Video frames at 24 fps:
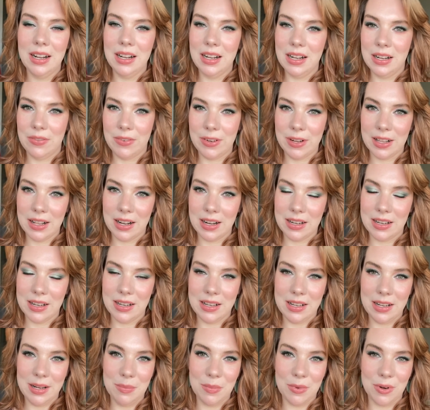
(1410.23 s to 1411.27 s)
If you'd like to
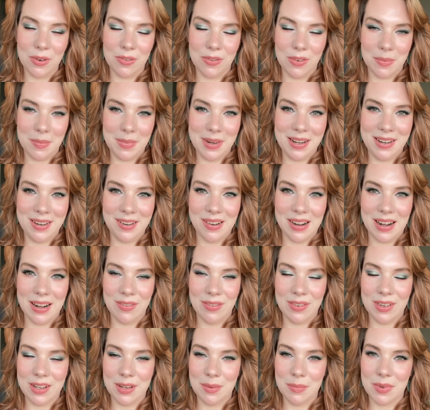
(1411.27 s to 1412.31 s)
see more from me and you
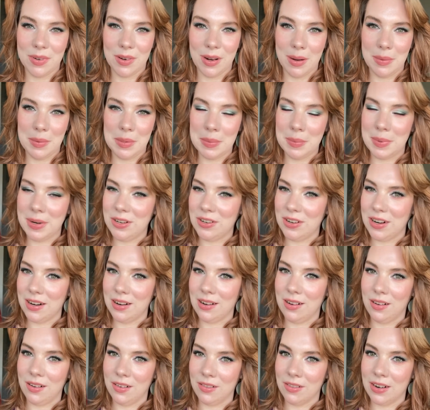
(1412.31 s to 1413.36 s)
haven't subscribed to my
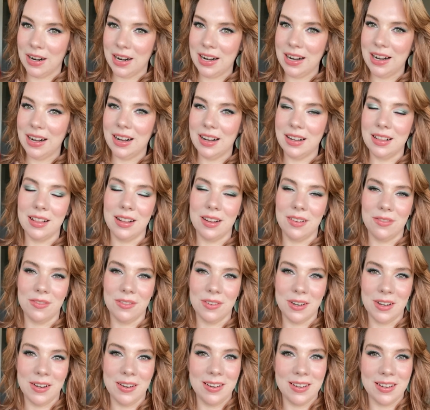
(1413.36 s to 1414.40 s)
channel already, I'd love
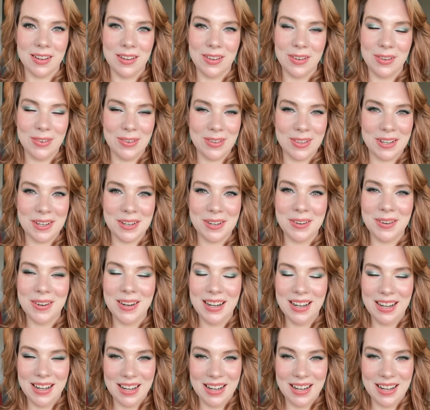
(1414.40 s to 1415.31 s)
for you to do so.